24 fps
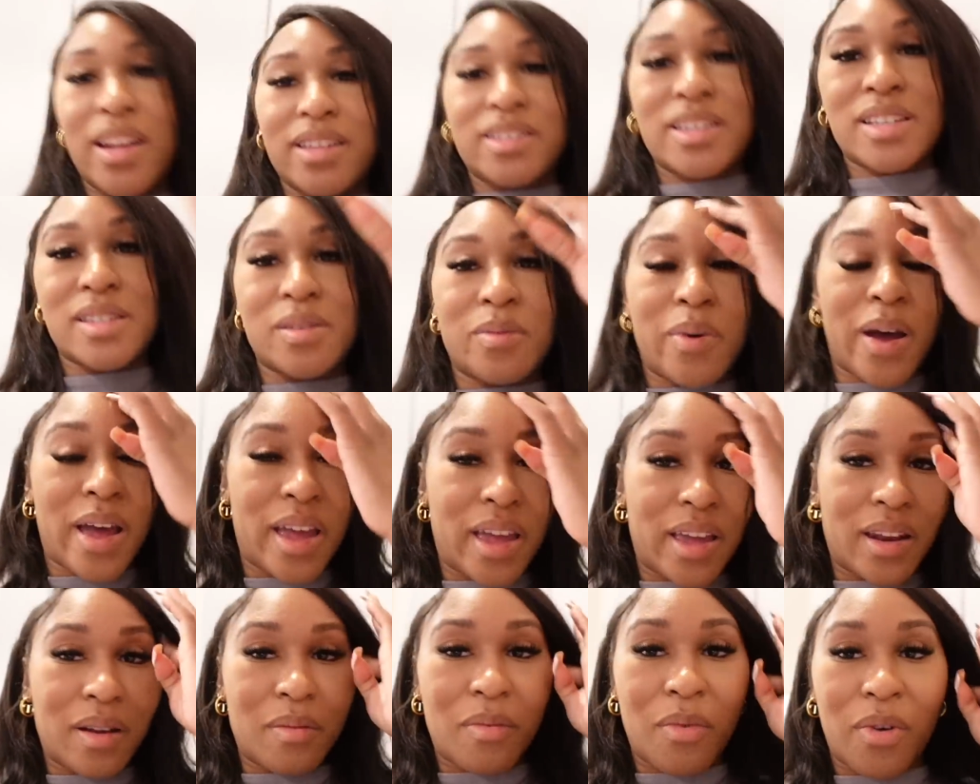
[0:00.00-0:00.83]
need to just
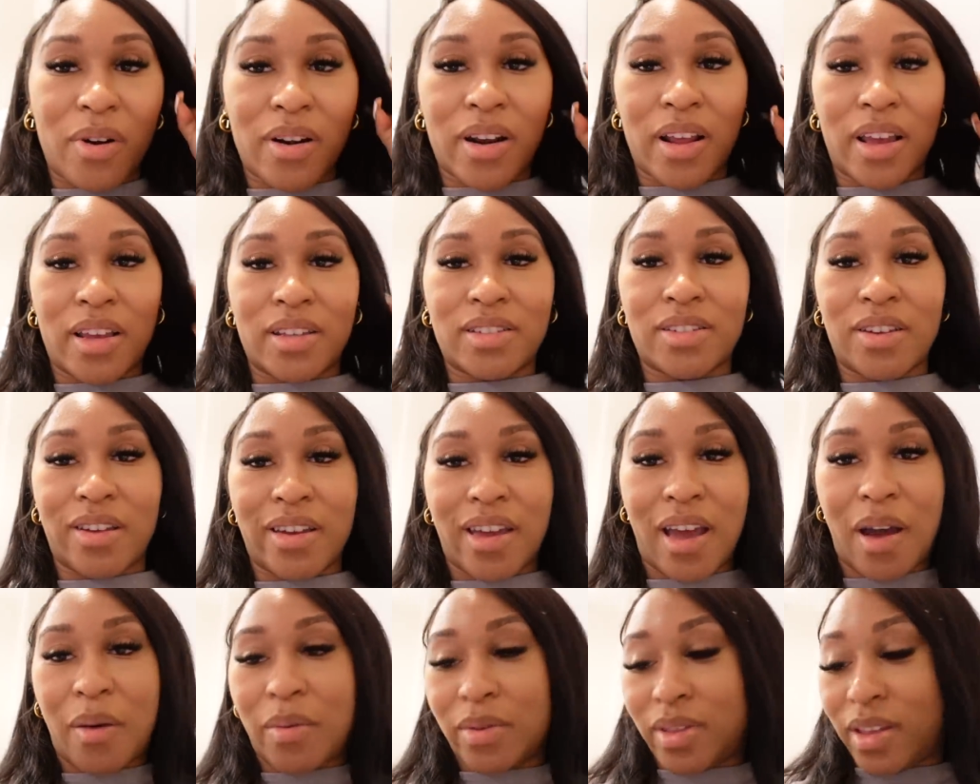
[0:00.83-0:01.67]
wait in the morning and show
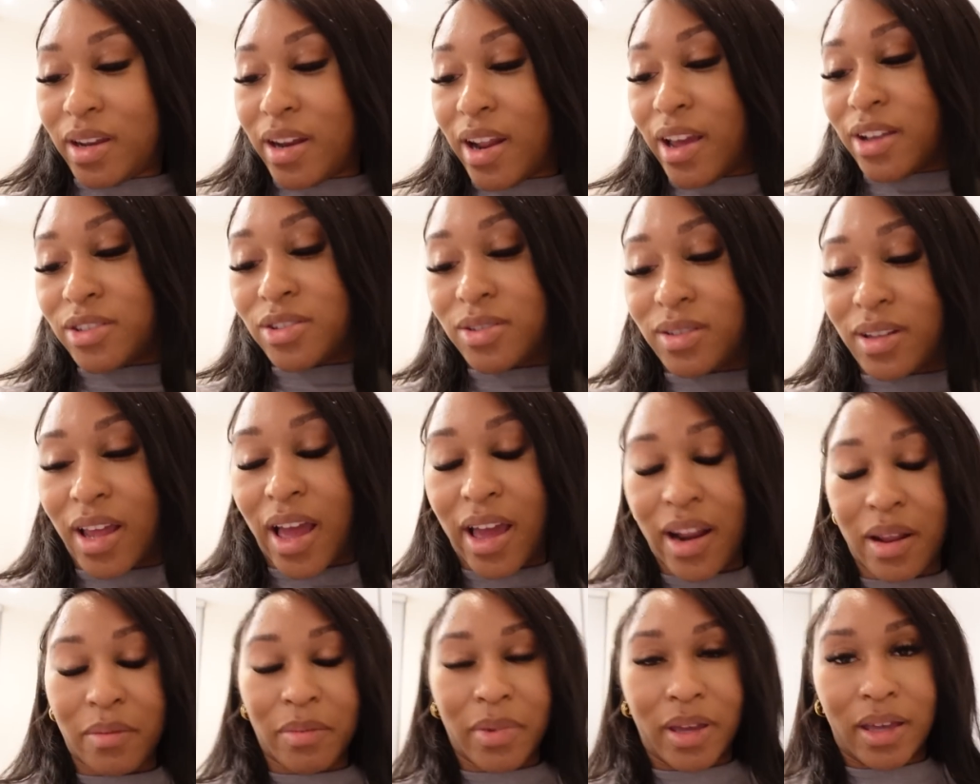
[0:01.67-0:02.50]
y'all with the natural
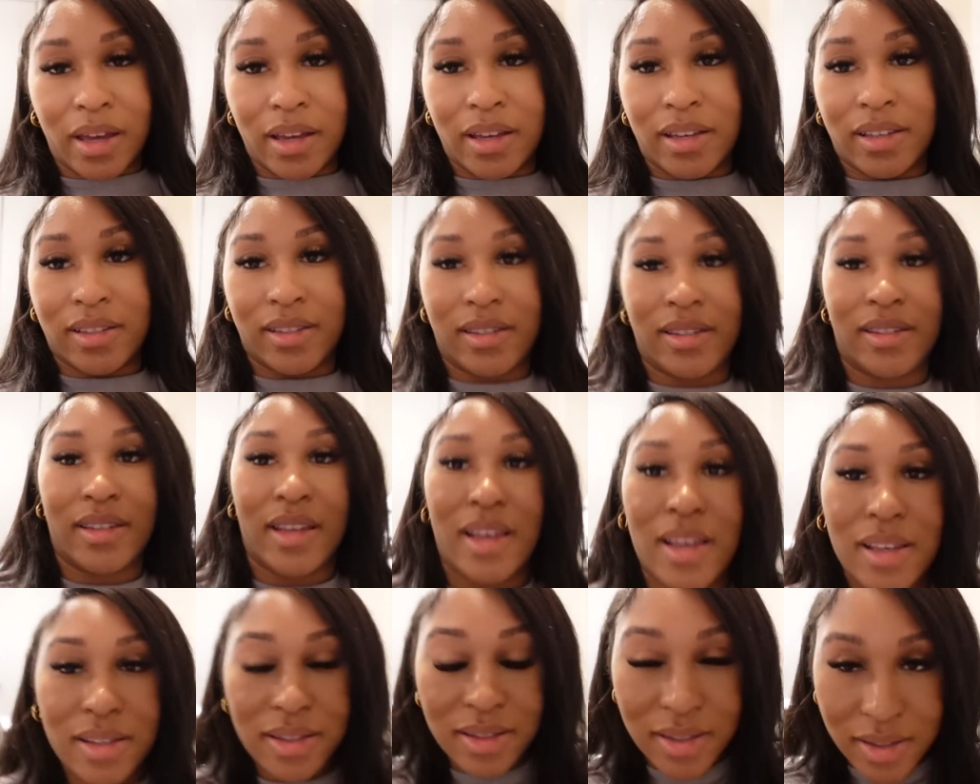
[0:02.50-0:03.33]
lighting because
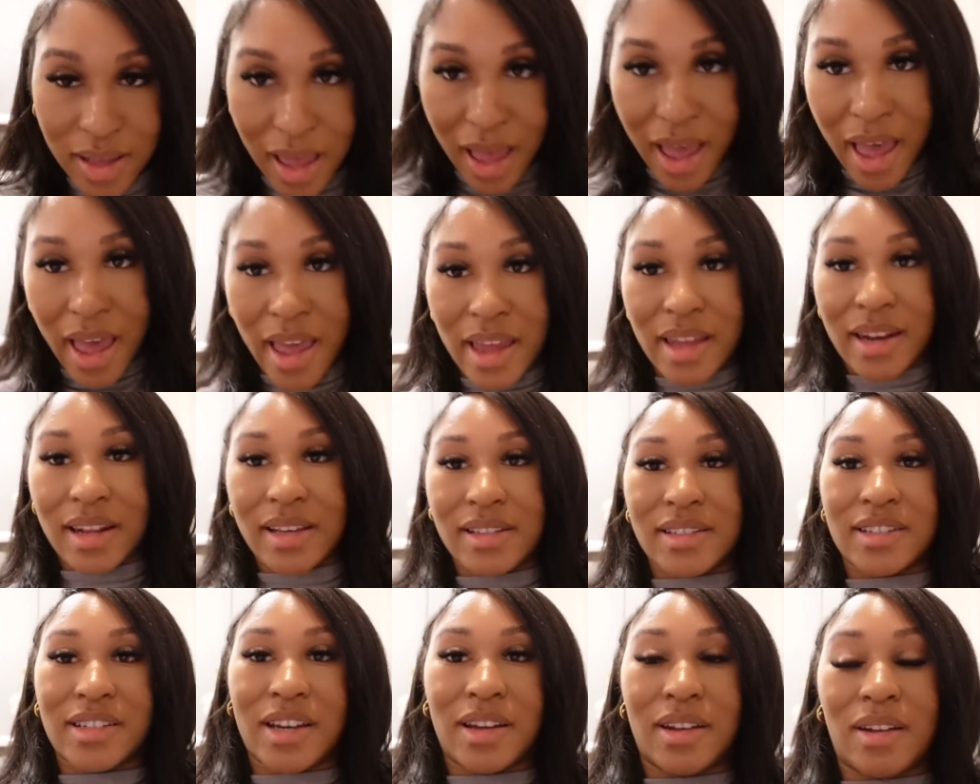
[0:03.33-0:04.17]
it's I hate
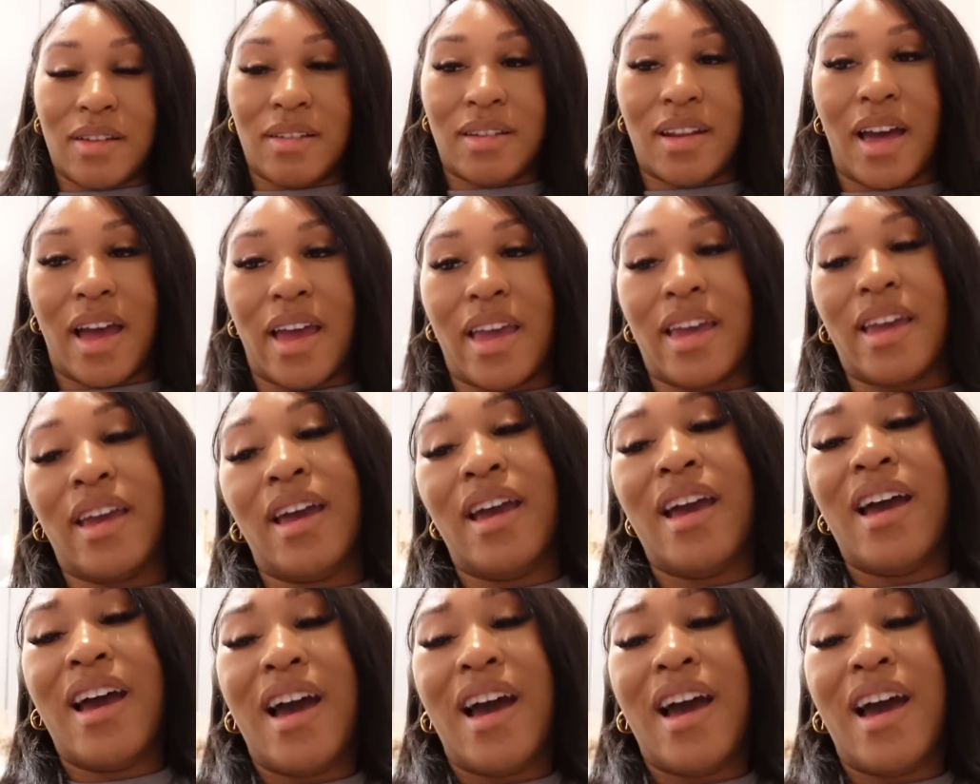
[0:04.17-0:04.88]
this yellow light